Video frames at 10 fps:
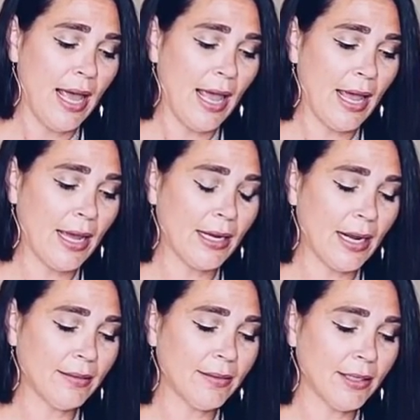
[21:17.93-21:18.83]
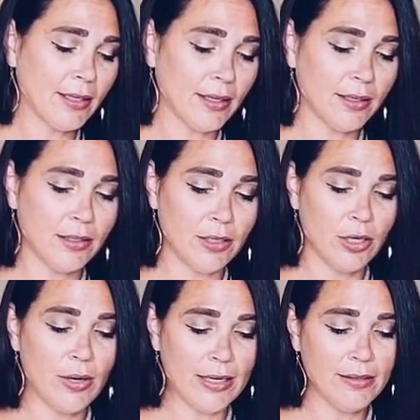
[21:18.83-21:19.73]
And I think, you
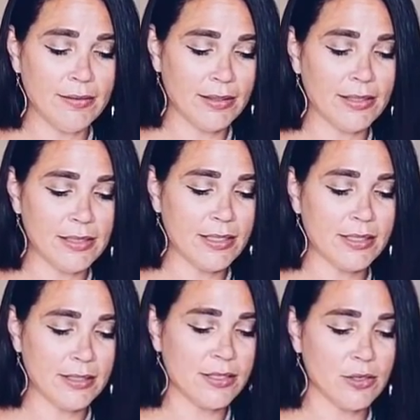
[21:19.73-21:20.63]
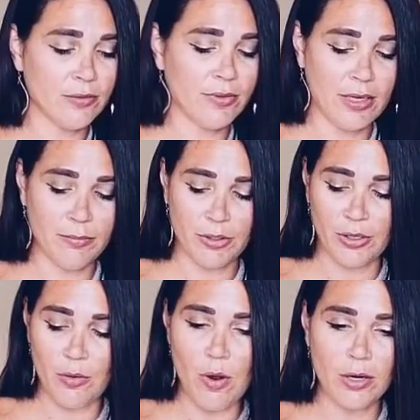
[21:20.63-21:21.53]
know, anything that doesn't serve them, they're
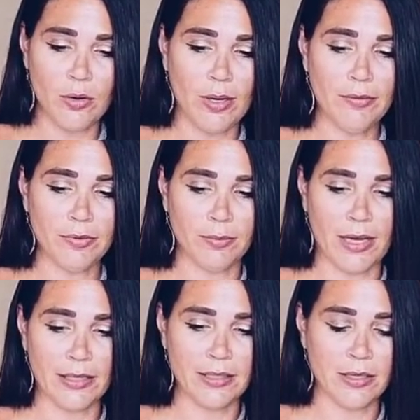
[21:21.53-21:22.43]
going to walk away from that.